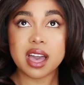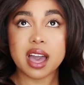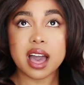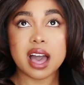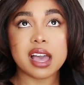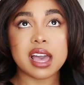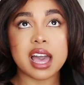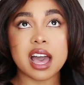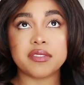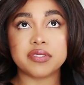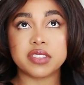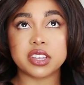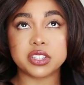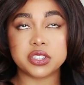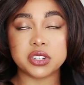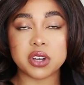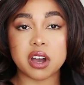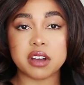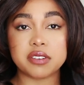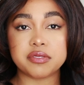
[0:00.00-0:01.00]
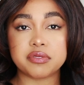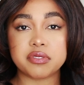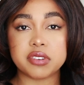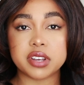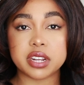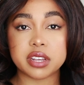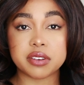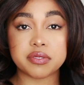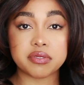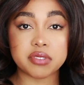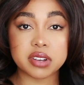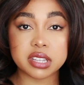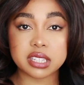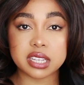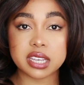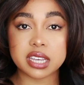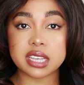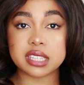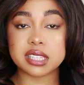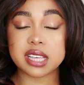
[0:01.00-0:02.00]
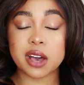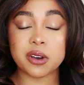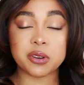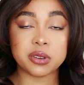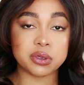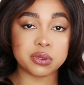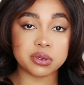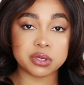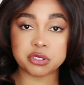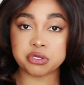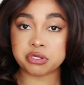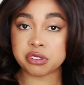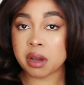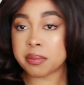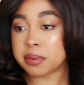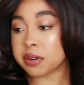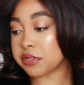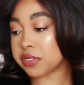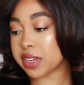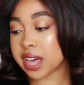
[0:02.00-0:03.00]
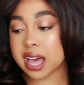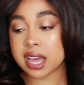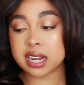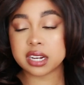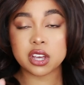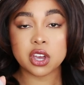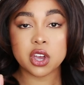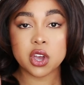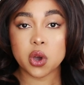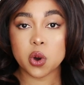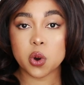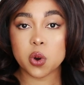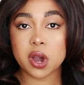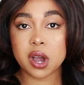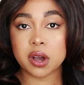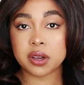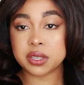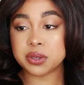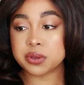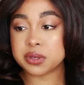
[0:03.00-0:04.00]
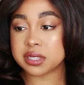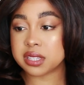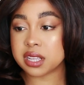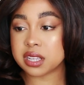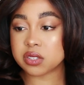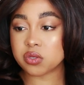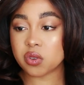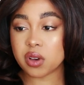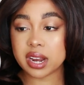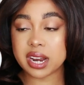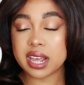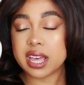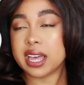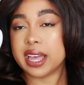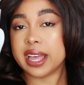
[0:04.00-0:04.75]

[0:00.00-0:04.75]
I have the John Frieda Frizz Ease. I'll use a drop of that, or I'll use this one.